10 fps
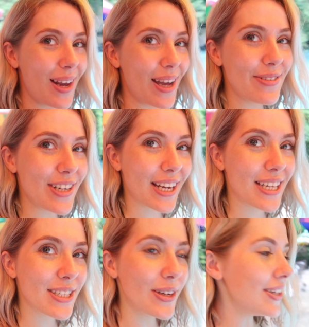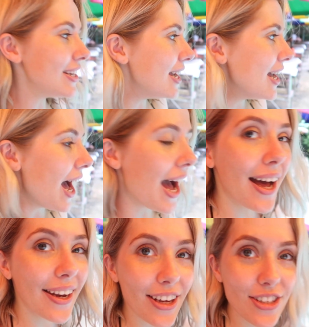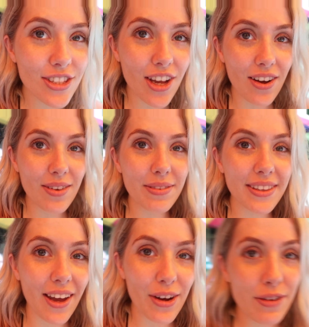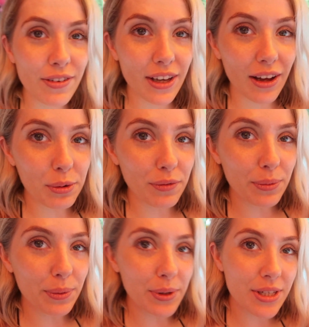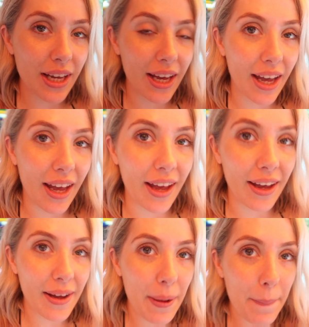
our life jackets on and I just can't get over the colour of the water here.